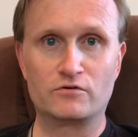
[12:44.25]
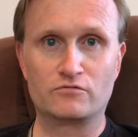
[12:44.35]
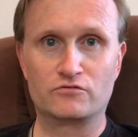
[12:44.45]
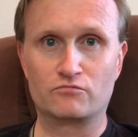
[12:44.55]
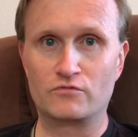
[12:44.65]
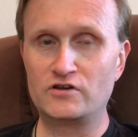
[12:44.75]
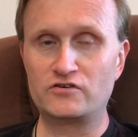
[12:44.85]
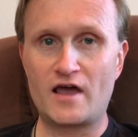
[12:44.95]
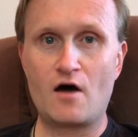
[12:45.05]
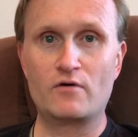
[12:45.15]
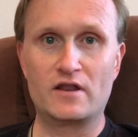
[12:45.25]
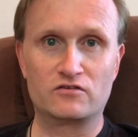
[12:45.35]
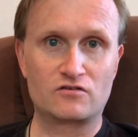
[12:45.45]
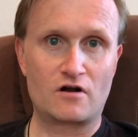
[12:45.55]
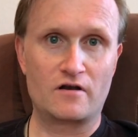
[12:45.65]
which was reach out and
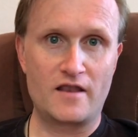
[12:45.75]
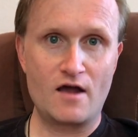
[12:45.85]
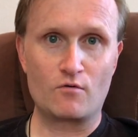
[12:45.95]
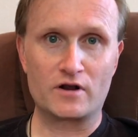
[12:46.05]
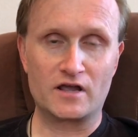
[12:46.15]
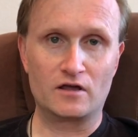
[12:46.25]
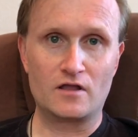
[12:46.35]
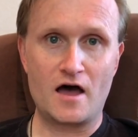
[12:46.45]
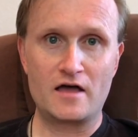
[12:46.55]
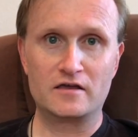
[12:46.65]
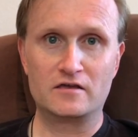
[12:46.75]
start networking a lot